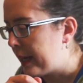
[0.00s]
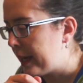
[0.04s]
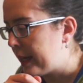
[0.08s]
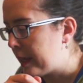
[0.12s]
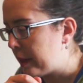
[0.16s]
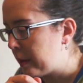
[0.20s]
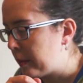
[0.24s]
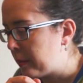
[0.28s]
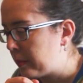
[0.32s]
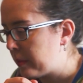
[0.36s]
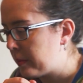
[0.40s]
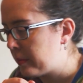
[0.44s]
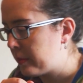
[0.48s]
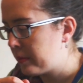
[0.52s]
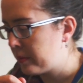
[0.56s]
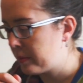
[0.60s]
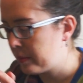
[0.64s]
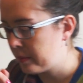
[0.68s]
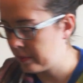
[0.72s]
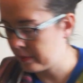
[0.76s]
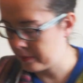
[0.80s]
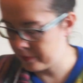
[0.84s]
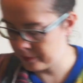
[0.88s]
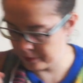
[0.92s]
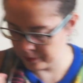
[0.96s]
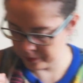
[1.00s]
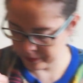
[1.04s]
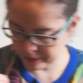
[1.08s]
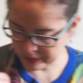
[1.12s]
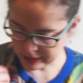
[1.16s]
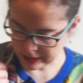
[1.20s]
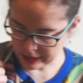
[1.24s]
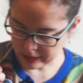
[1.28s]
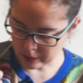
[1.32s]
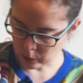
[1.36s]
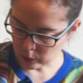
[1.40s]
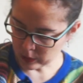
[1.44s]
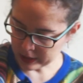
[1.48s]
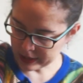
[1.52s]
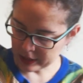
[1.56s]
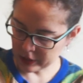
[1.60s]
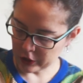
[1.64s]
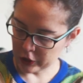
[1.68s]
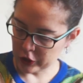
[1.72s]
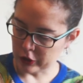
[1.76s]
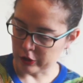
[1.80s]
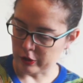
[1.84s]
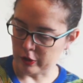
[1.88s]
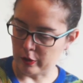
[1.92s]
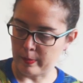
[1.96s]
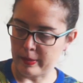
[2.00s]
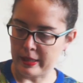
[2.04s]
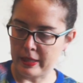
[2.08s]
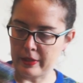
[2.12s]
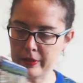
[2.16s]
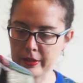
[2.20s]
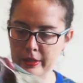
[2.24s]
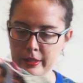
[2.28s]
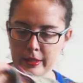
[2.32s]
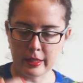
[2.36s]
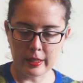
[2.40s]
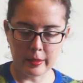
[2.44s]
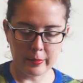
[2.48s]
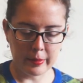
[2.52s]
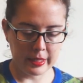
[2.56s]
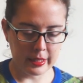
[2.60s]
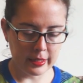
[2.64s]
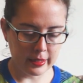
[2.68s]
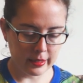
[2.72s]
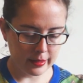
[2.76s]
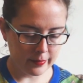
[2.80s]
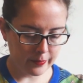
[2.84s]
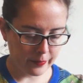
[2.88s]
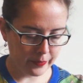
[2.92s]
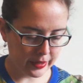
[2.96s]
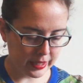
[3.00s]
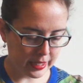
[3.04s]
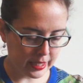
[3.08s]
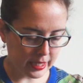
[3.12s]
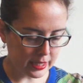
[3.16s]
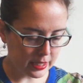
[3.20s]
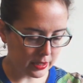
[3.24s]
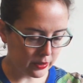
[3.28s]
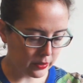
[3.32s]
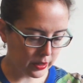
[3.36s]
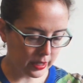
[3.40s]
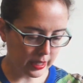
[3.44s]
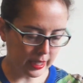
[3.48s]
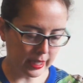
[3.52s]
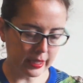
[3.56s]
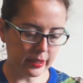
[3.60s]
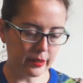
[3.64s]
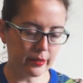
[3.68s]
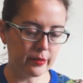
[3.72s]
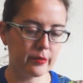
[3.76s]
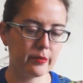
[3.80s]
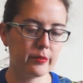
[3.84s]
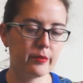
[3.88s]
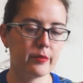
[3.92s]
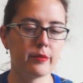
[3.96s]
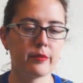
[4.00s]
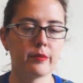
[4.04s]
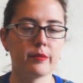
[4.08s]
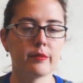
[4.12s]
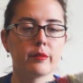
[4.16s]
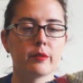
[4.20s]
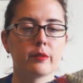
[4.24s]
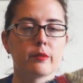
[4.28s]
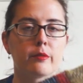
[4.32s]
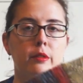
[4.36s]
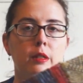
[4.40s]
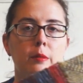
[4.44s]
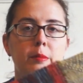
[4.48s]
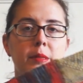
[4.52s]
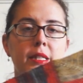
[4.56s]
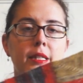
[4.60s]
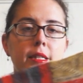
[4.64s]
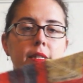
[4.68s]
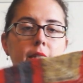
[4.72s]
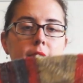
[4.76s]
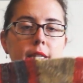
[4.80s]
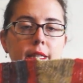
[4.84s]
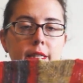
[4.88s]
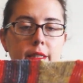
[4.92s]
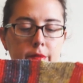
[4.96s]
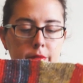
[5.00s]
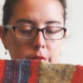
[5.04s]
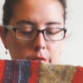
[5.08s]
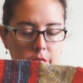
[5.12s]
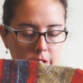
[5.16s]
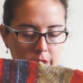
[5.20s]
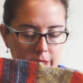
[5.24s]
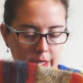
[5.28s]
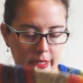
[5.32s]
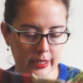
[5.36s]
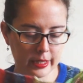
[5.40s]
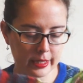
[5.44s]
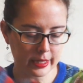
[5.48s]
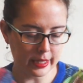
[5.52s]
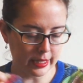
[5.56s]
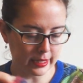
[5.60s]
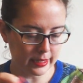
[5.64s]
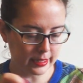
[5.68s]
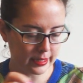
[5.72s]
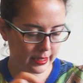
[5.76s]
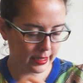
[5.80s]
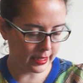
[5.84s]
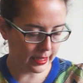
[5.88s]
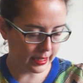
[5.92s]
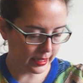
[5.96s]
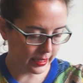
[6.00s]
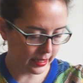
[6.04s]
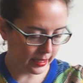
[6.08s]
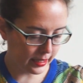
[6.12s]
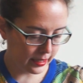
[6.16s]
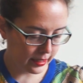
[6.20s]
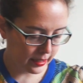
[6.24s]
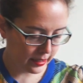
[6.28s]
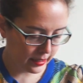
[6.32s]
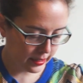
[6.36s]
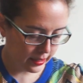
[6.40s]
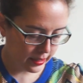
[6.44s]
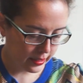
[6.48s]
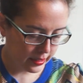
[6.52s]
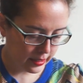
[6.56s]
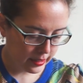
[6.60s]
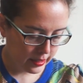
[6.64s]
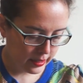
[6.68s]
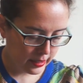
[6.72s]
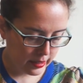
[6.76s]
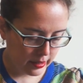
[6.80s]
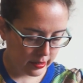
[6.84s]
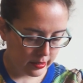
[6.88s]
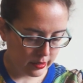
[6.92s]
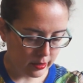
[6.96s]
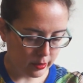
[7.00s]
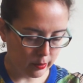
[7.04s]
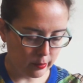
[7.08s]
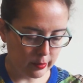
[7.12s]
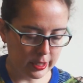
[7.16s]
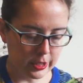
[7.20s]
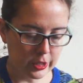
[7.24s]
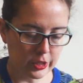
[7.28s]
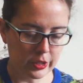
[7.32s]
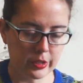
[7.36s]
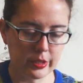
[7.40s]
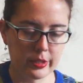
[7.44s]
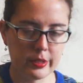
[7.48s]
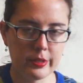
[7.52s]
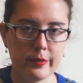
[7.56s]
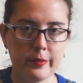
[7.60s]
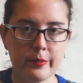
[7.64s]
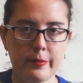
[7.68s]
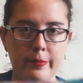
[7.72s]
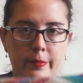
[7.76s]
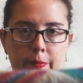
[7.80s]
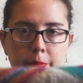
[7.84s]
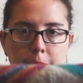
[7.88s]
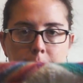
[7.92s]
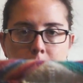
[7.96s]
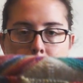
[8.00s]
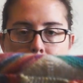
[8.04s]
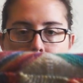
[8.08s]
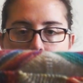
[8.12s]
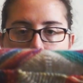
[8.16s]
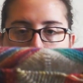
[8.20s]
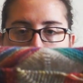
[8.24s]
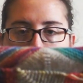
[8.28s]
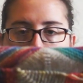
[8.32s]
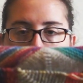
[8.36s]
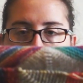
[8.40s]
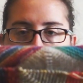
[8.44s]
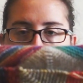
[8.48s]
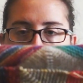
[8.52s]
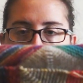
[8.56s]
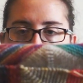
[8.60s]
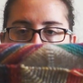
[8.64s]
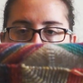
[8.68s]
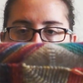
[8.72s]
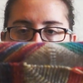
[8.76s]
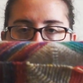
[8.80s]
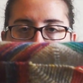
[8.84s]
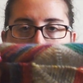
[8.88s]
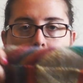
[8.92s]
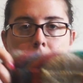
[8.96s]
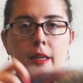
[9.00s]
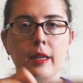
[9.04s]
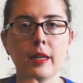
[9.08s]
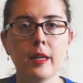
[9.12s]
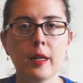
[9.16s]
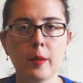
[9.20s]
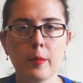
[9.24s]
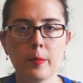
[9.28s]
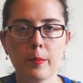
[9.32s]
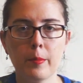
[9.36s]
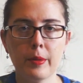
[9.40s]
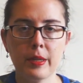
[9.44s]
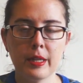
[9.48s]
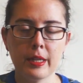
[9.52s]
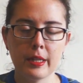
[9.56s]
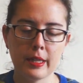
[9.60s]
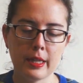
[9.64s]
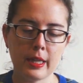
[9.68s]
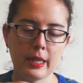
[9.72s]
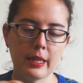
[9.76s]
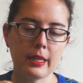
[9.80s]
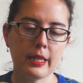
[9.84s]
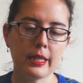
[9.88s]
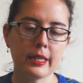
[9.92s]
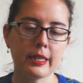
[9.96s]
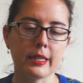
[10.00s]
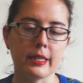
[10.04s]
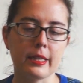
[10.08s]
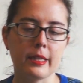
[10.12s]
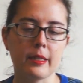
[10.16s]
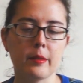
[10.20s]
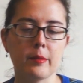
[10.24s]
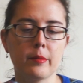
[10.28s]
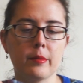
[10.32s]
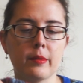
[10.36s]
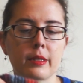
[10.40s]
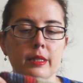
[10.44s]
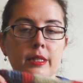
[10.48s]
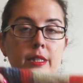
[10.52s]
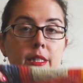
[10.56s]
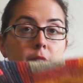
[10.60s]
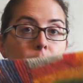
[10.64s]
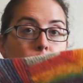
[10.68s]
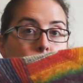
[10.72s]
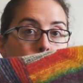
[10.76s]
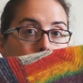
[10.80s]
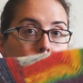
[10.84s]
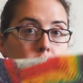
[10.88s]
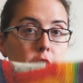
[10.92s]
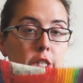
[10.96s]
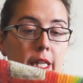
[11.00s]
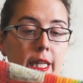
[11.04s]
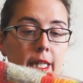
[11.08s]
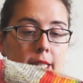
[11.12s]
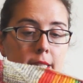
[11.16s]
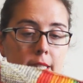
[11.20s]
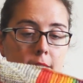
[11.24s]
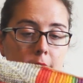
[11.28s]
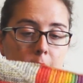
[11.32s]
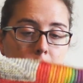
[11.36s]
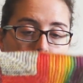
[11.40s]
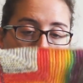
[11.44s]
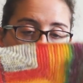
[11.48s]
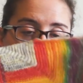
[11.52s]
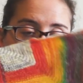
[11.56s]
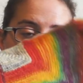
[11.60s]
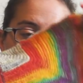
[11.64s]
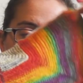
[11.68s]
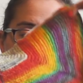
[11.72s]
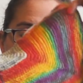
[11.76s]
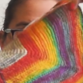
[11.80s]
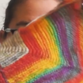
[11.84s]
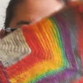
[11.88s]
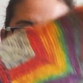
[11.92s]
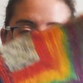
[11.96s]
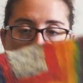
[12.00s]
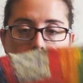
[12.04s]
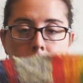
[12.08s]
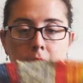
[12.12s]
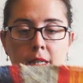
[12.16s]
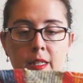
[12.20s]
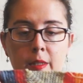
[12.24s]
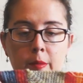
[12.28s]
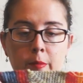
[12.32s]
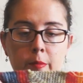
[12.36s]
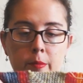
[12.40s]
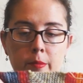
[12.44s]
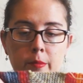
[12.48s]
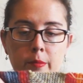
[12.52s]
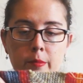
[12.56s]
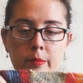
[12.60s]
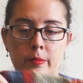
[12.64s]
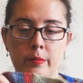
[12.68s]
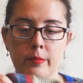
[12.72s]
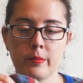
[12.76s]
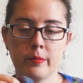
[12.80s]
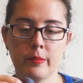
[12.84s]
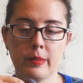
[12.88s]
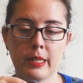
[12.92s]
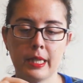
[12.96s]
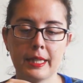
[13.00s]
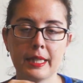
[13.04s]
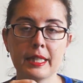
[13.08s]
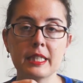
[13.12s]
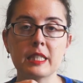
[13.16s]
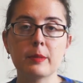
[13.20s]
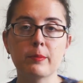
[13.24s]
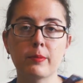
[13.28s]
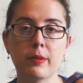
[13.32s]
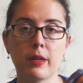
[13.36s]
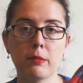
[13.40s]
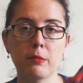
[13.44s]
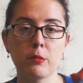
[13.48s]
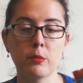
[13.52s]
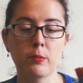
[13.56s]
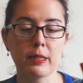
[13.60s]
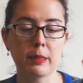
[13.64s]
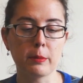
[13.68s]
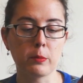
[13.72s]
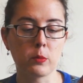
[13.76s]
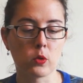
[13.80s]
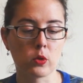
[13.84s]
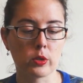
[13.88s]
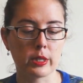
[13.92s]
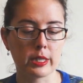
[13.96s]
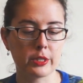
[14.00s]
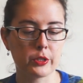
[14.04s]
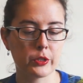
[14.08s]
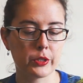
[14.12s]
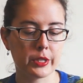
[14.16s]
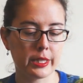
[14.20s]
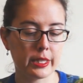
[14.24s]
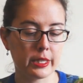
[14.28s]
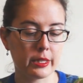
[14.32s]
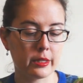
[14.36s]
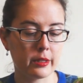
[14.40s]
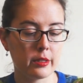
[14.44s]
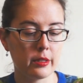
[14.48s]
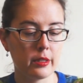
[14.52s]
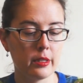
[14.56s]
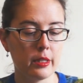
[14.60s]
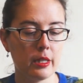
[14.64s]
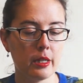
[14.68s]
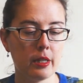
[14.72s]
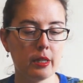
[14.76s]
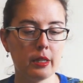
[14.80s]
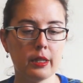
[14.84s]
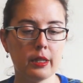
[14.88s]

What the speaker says: And I wasn't sure about it. I mean, it does look kind of grubby, kind of dirty against the original, the white one. But I like it. It differentiates them. I think it's probably more interesting